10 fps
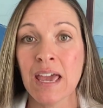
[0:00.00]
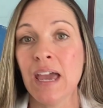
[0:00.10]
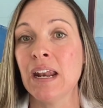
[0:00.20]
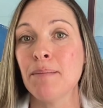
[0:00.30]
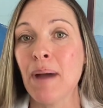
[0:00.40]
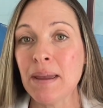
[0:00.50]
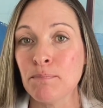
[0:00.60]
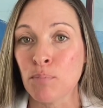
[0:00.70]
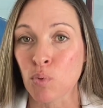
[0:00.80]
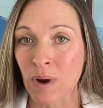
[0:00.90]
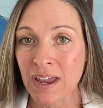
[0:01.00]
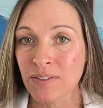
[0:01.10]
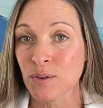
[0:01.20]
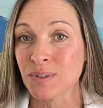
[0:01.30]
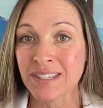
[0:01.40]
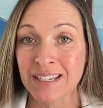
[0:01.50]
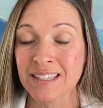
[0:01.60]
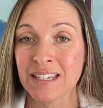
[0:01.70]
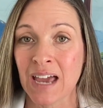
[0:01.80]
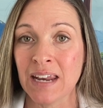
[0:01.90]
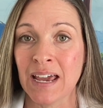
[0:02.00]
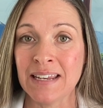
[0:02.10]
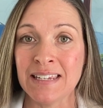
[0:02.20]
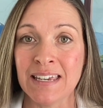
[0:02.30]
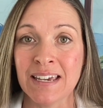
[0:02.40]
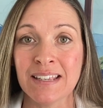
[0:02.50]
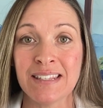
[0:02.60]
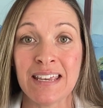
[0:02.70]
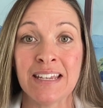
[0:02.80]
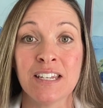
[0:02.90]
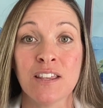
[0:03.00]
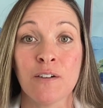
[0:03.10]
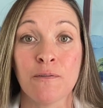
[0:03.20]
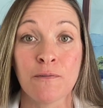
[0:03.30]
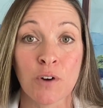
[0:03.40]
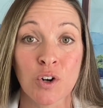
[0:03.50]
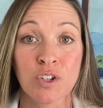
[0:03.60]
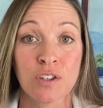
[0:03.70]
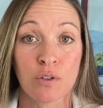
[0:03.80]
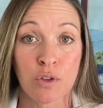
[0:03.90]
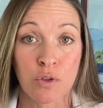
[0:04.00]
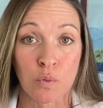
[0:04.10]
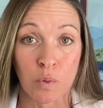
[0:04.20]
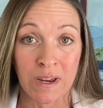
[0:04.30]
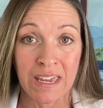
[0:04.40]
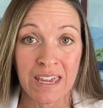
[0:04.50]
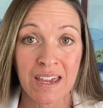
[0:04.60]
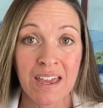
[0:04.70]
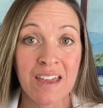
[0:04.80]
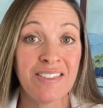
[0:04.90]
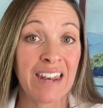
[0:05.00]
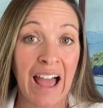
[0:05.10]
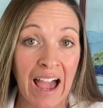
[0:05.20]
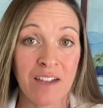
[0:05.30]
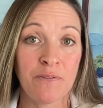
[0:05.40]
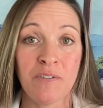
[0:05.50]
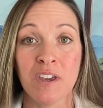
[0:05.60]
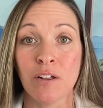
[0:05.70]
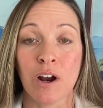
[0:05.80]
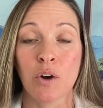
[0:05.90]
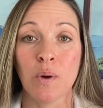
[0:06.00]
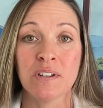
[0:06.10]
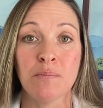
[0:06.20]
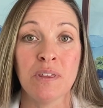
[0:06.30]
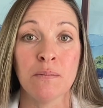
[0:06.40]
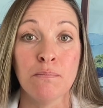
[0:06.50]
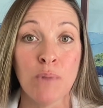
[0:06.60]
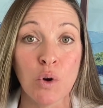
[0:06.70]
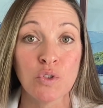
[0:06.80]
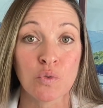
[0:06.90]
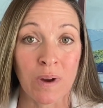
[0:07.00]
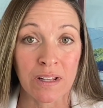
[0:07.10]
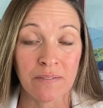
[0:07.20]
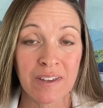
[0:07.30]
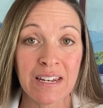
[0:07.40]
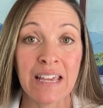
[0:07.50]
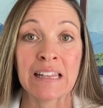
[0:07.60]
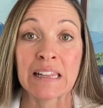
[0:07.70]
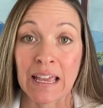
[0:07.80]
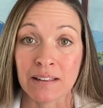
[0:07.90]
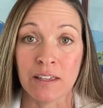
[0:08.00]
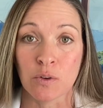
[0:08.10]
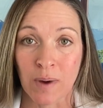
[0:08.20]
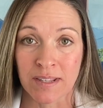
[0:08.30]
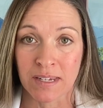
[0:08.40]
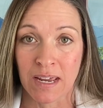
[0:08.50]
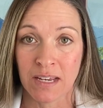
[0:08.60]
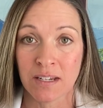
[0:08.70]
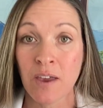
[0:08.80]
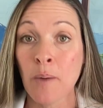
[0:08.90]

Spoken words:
And I might break those 6 to 9 ideas into the first 3 that I feel are going to be the most relevant and likely to resonate.